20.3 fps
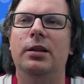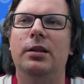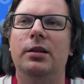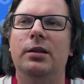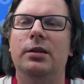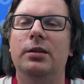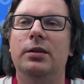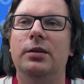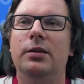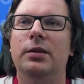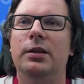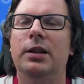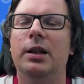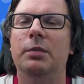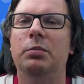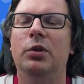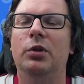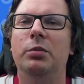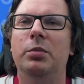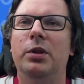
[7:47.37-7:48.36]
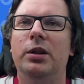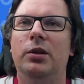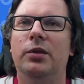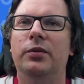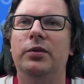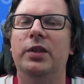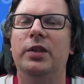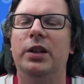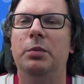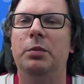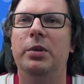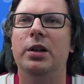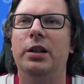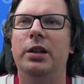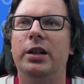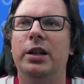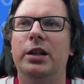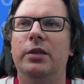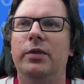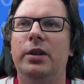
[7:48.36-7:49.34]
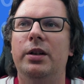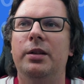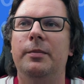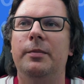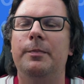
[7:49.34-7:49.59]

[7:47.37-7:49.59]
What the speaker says: deployment of the API gateway.